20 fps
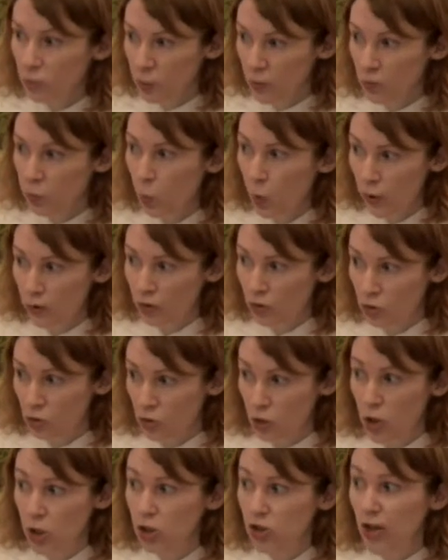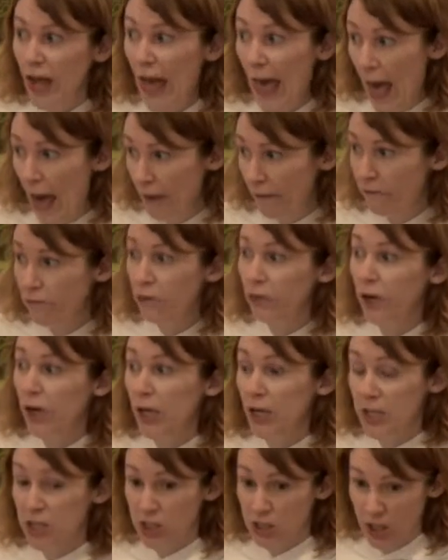was worn to church
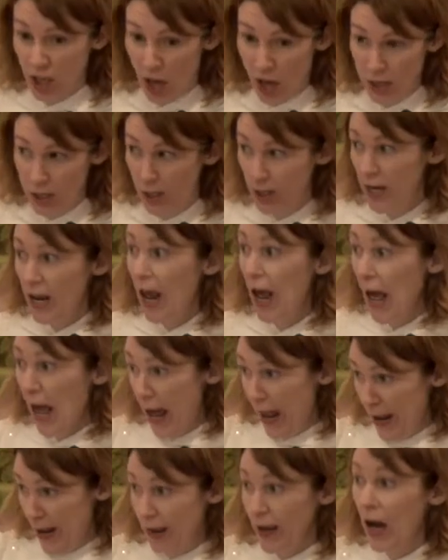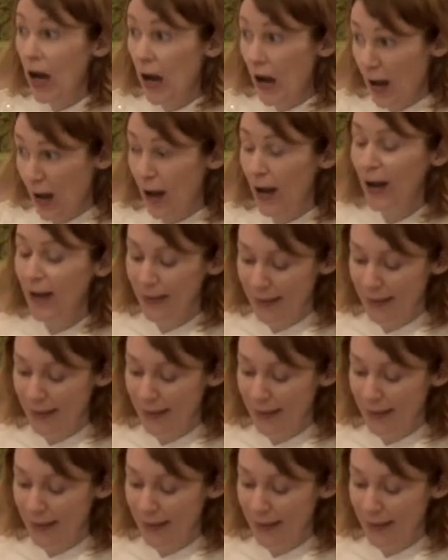every Sunday, uh-huh.